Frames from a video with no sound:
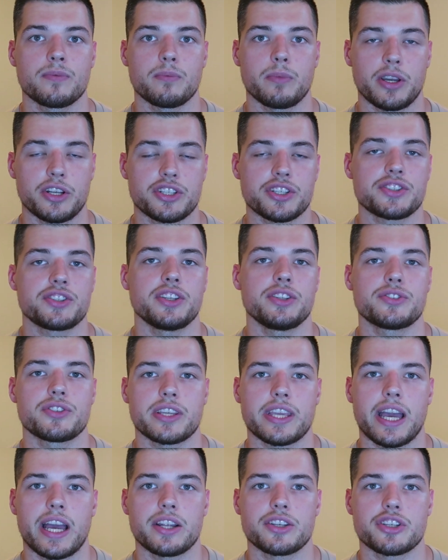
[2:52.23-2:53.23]
but you just need to
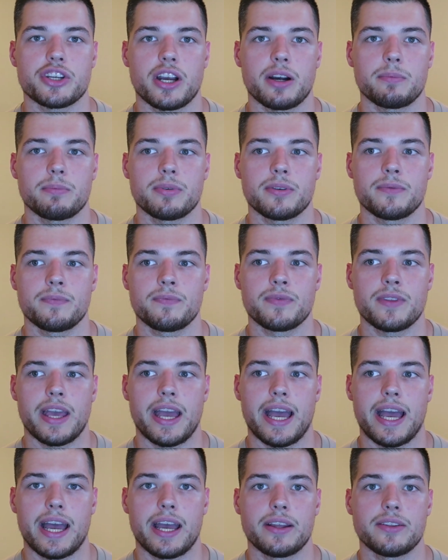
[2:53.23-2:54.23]
catch up
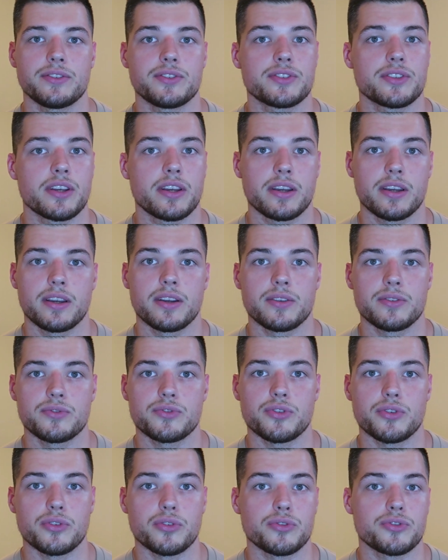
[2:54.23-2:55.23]
and
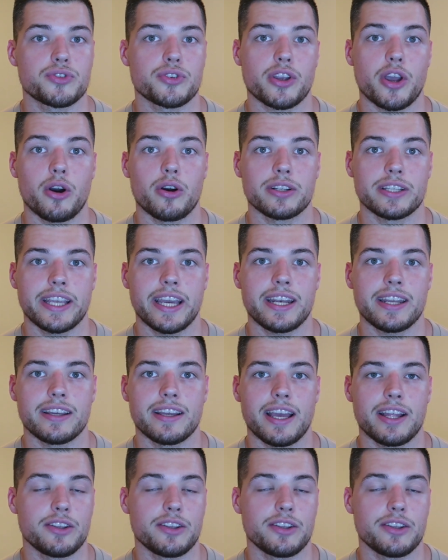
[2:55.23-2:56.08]
to go and get it.